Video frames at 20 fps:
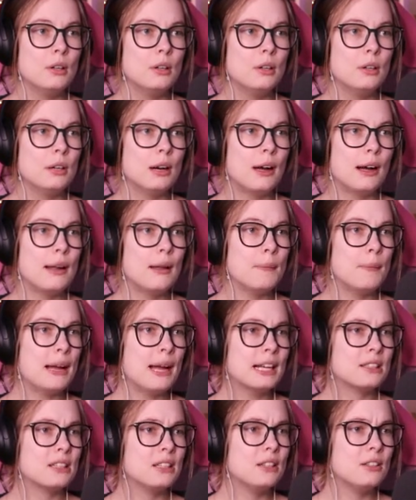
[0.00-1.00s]
I am
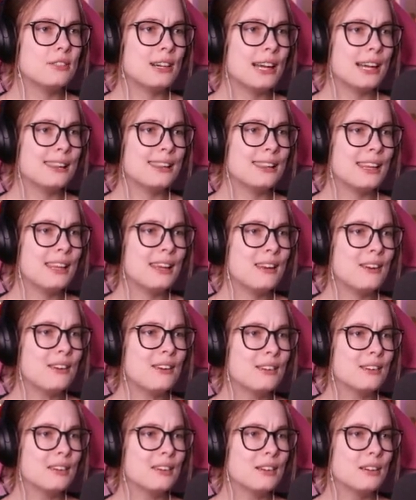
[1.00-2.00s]
actually right
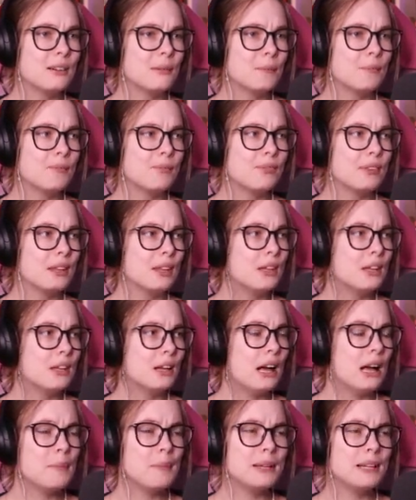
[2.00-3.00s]
there.
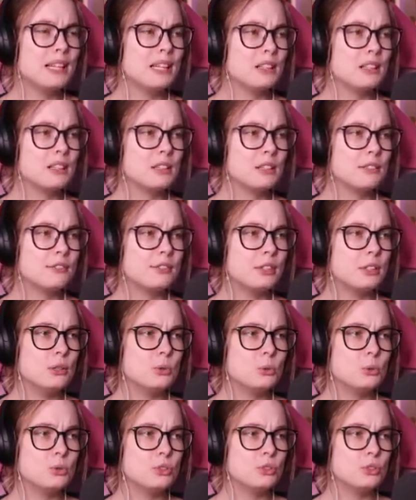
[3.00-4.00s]
I'm a little
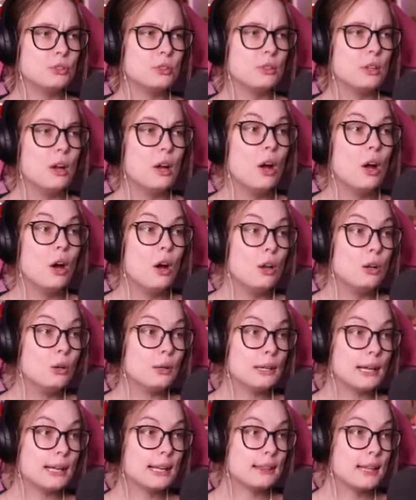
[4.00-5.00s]
confused.
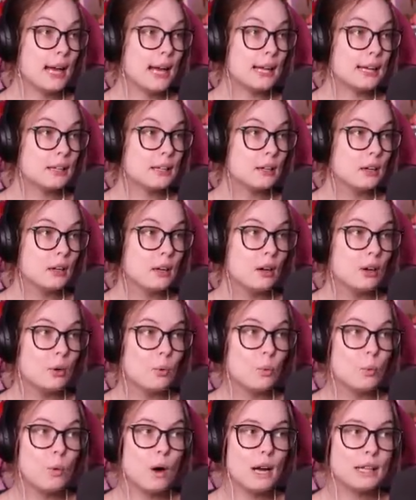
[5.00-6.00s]
Look at that.
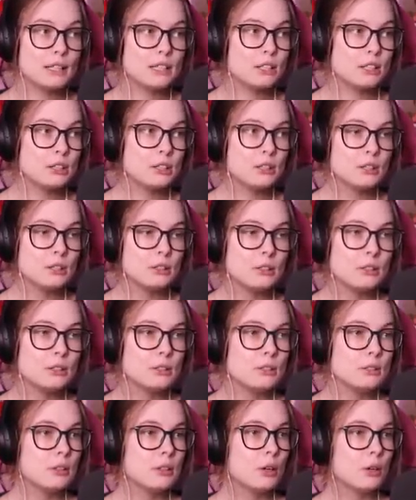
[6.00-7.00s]
What?
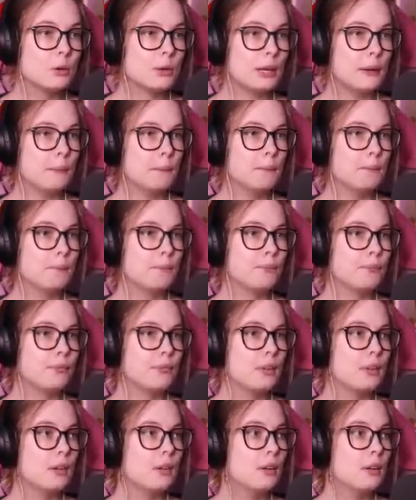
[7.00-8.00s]
Okay.
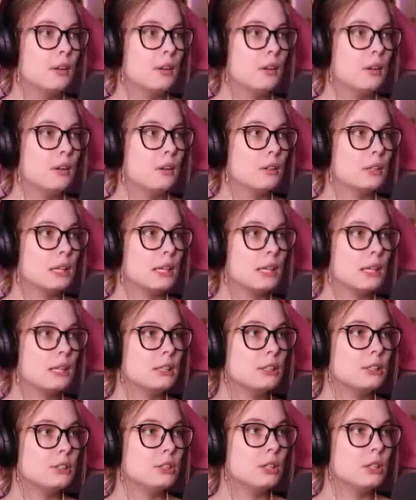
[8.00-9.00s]
Can I
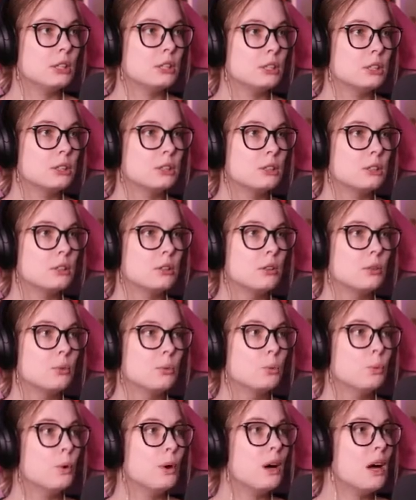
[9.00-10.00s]
just...
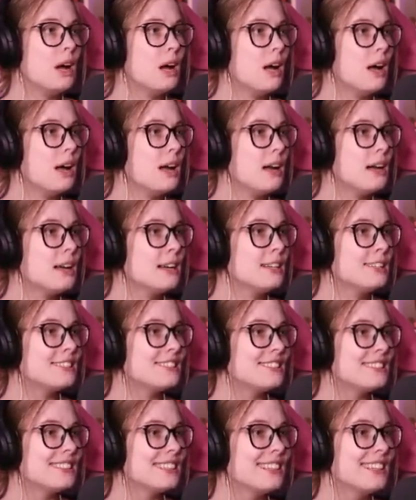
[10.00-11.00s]

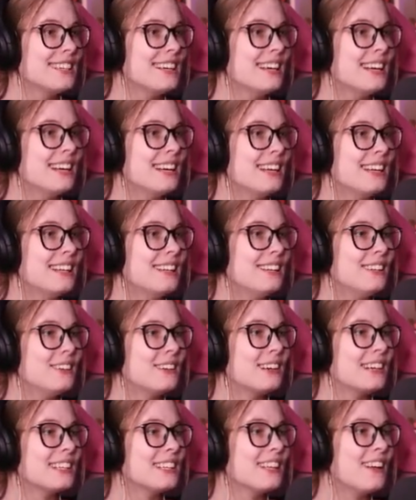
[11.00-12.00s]
What? Look
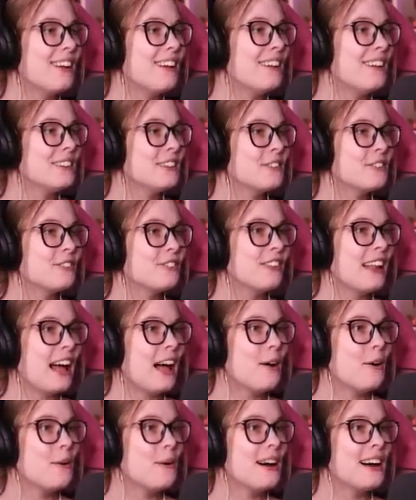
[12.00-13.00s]
at all the
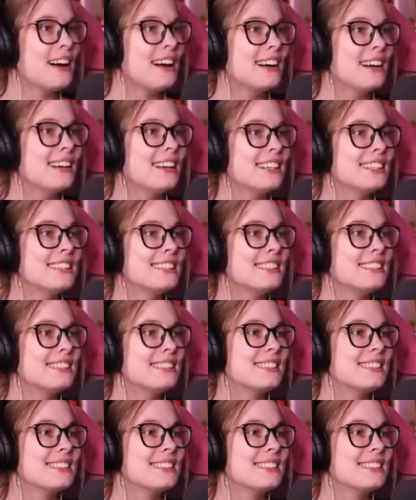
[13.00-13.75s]
flowers.